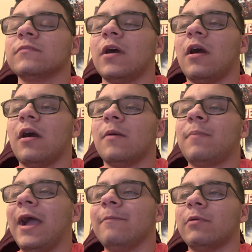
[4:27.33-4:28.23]
uh,
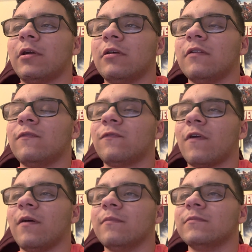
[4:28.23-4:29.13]
Piper
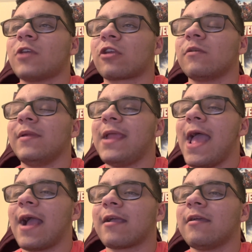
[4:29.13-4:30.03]
from Dr.
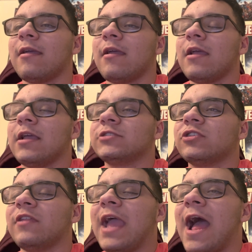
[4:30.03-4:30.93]
Minyak?
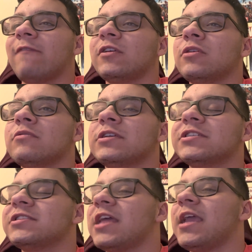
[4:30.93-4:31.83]
So they have to do
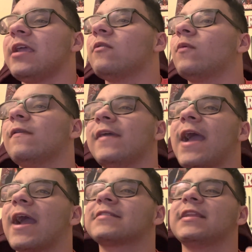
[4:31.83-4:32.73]
this thing where they
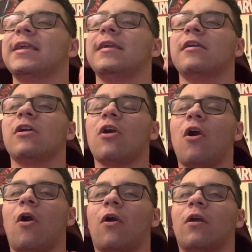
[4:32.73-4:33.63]
actually
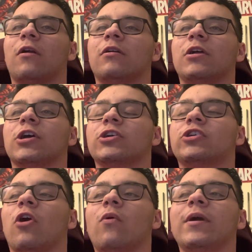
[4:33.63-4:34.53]
are
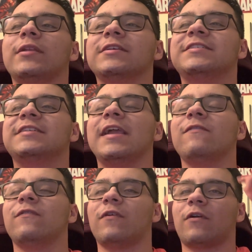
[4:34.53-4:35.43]
going to
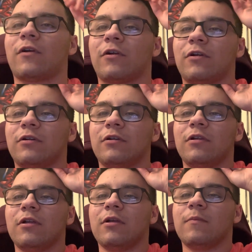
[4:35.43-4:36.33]
save her,
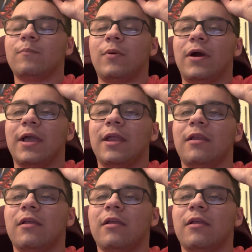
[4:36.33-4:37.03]
but